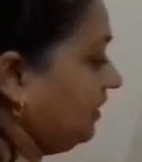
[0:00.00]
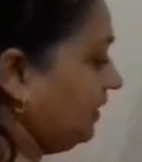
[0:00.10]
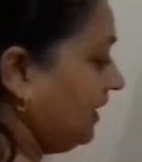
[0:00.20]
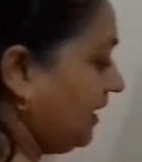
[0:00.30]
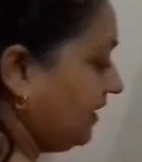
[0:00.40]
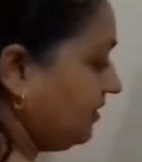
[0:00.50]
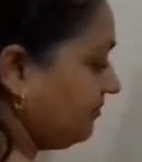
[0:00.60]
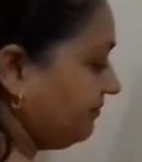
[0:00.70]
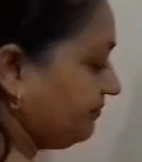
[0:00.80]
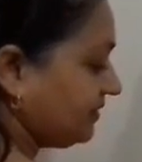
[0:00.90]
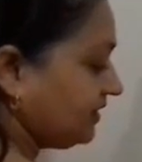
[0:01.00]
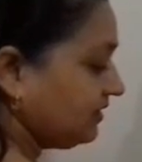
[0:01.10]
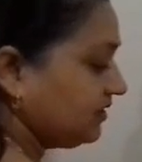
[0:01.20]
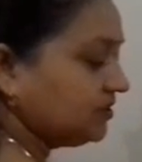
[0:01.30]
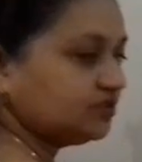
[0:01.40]
Here
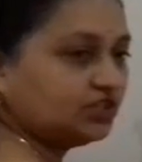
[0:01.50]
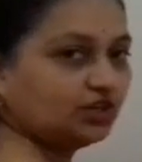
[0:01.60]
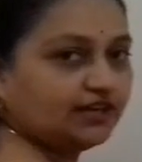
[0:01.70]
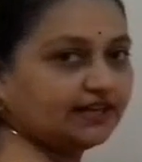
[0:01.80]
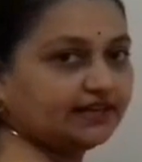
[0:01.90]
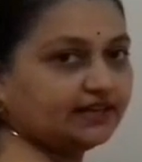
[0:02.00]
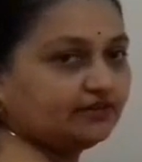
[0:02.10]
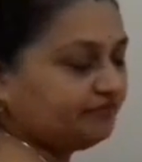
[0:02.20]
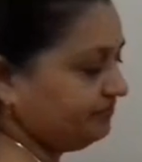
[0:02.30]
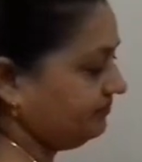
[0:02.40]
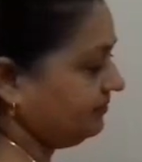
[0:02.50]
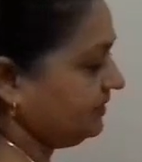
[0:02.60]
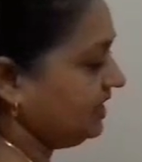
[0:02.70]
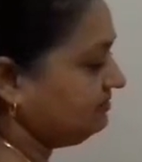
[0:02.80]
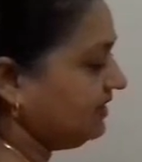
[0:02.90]
0 degree,
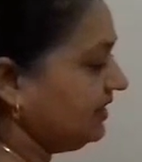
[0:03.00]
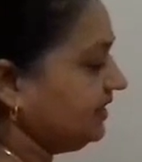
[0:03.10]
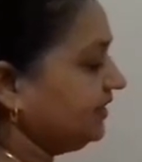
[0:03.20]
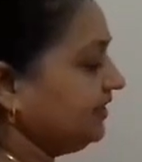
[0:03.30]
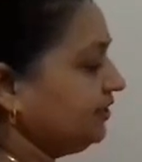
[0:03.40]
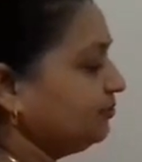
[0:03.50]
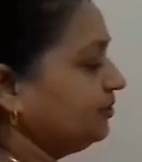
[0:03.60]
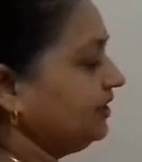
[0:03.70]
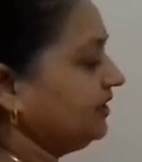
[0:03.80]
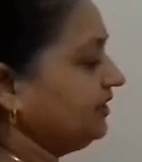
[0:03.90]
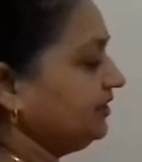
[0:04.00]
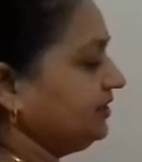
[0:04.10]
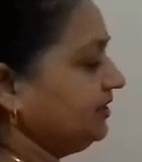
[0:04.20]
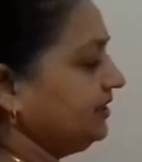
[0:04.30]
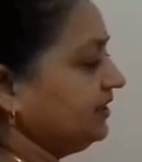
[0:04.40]
then 1 degree, 2 degree,
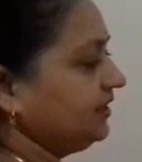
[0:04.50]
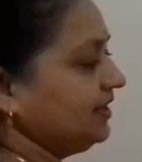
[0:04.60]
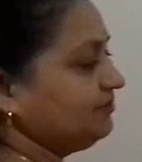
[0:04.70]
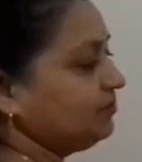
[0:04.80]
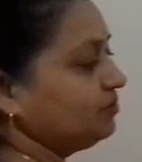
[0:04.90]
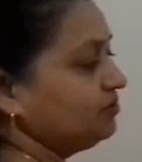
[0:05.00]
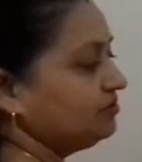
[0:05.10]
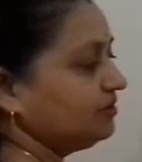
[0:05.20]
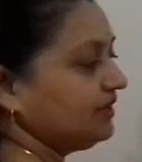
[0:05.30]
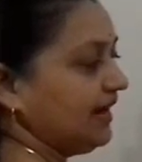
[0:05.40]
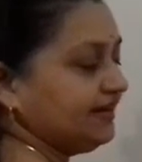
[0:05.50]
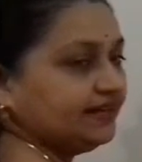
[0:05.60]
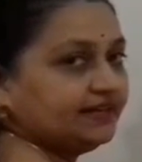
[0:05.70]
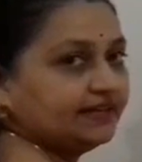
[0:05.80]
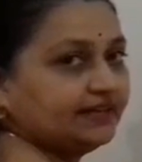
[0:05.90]
3 degree up to 90
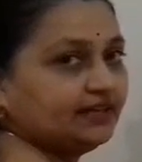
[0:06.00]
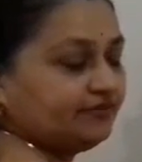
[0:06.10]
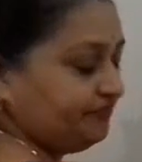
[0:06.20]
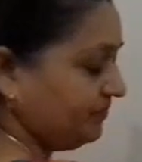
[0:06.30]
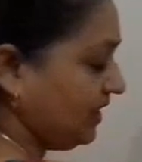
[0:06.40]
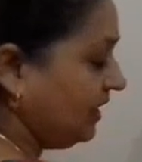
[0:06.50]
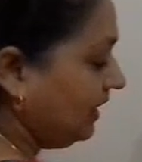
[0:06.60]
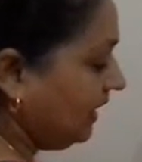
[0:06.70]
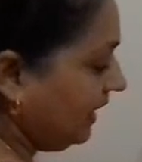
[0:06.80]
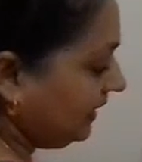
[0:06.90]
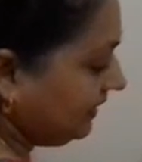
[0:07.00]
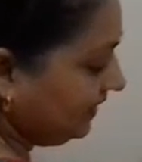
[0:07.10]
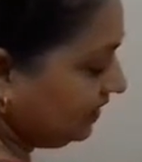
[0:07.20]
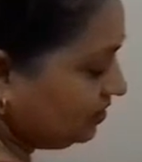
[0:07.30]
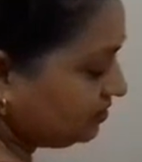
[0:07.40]
degree, and
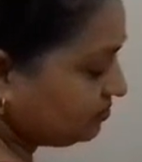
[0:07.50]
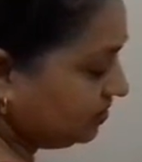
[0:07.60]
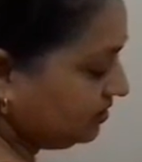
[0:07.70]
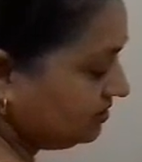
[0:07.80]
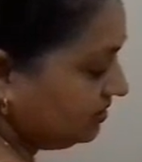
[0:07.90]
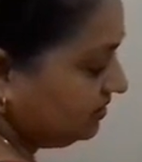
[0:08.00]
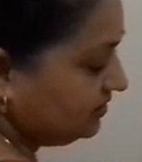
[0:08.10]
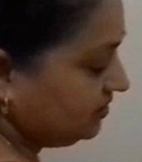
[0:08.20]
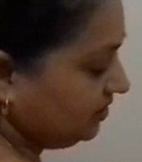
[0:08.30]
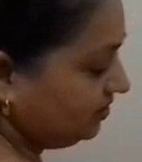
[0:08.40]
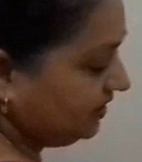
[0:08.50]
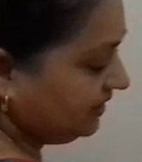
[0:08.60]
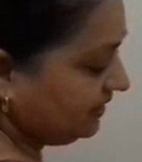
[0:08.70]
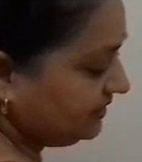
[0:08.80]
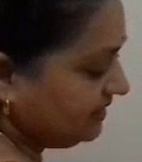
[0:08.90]
here also 0
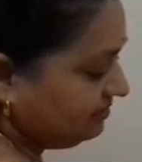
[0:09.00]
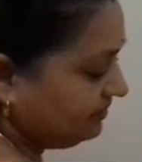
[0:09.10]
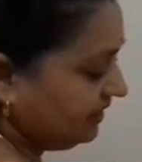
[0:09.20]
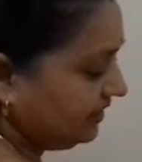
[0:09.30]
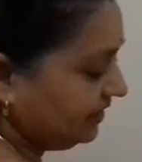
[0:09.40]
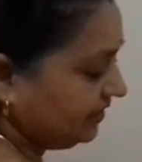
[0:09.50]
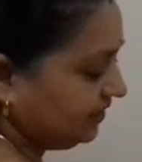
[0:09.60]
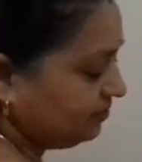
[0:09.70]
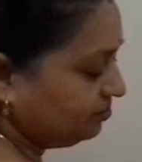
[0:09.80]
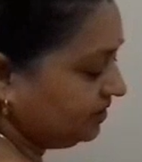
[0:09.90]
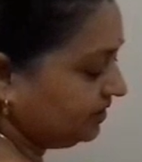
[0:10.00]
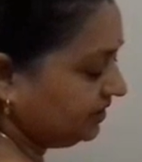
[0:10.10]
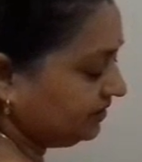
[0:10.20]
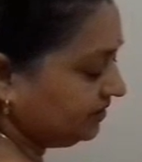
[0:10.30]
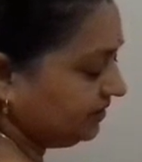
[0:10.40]
degree, then 1 degree, 2
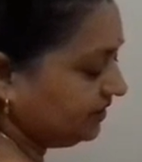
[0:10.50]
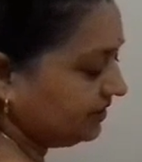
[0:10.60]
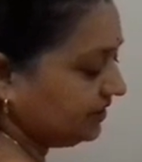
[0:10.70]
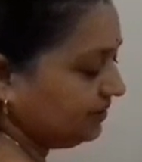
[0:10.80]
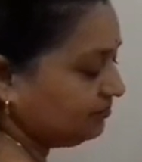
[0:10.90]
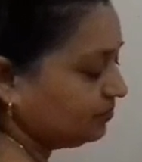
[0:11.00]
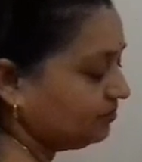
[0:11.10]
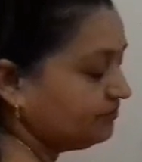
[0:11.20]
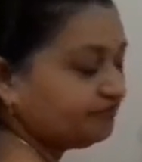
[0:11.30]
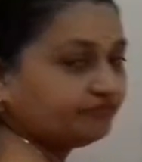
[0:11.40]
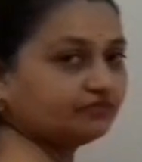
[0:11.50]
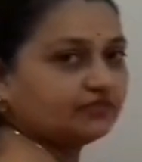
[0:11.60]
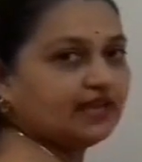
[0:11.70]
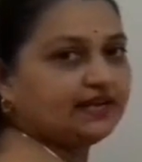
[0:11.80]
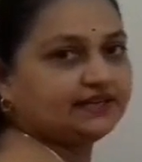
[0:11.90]
degree, 3 degree up to
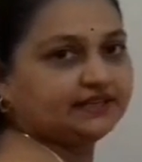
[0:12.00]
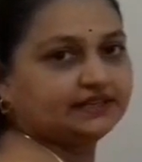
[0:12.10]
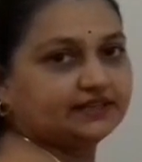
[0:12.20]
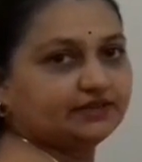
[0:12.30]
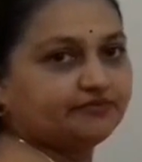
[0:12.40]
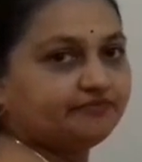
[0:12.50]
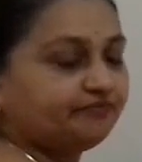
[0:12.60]
90 degree.